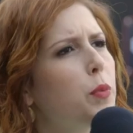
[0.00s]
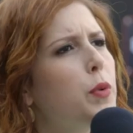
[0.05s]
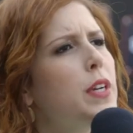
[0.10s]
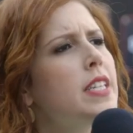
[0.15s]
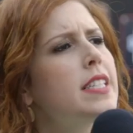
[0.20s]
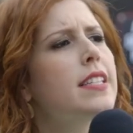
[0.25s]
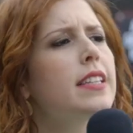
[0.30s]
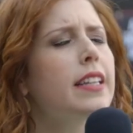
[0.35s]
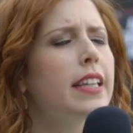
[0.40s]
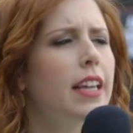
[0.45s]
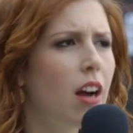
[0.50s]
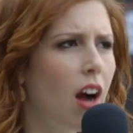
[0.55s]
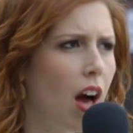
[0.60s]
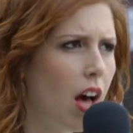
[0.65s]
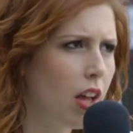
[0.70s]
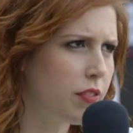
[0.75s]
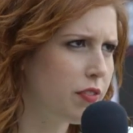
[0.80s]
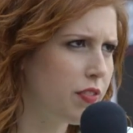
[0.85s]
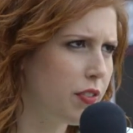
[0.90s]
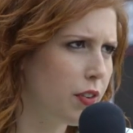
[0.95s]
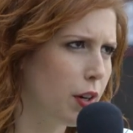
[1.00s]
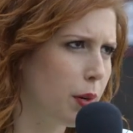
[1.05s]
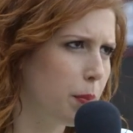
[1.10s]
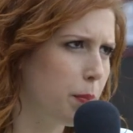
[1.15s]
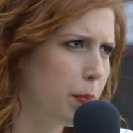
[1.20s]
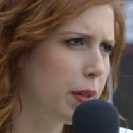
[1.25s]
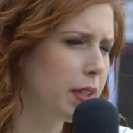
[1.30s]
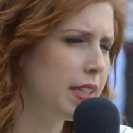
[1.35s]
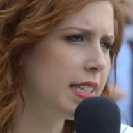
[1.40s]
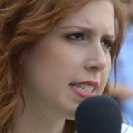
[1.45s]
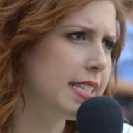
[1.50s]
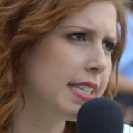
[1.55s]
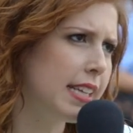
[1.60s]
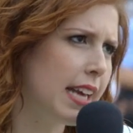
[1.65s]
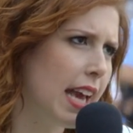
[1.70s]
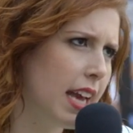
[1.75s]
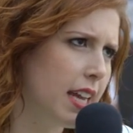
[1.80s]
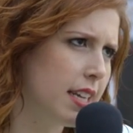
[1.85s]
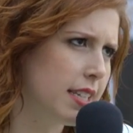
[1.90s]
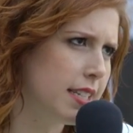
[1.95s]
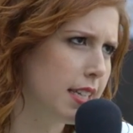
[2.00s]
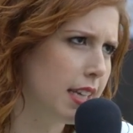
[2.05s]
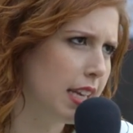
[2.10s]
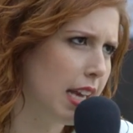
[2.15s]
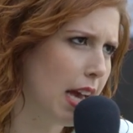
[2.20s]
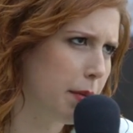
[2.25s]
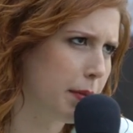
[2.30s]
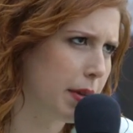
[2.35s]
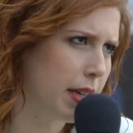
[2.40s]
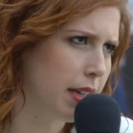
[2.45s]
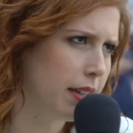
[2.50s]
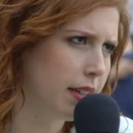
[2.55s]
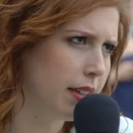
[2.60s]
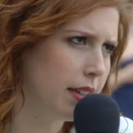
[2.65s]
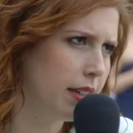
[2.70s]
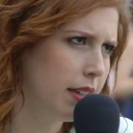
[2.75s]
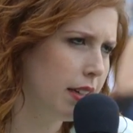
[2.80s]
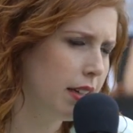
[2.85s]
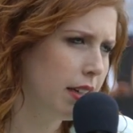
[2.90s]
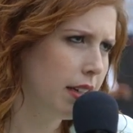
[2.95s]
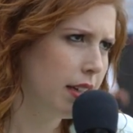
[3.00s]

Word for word: recently called for policing aid to Yemen.